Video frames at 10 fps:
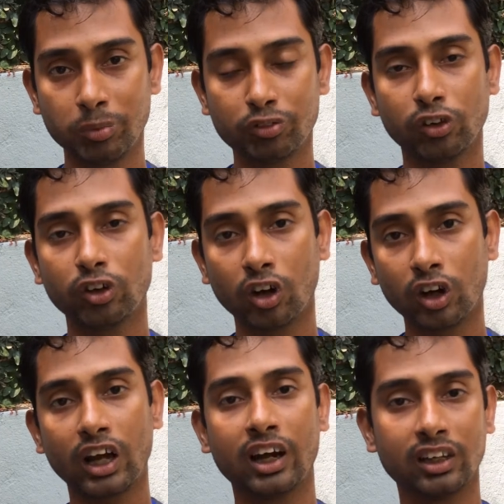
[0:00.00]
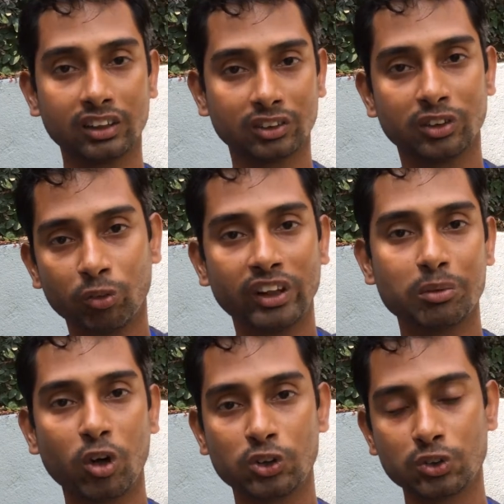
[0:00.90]
before or when
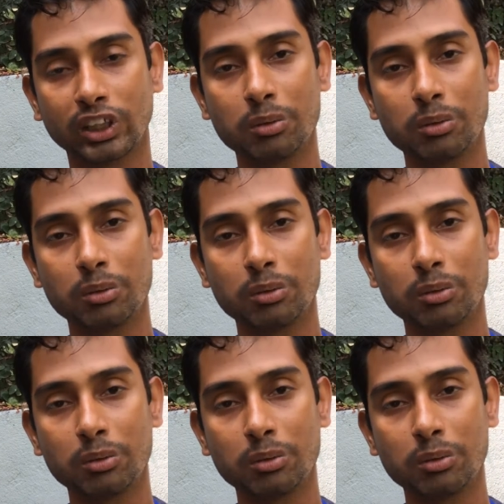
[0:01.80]
the monsoon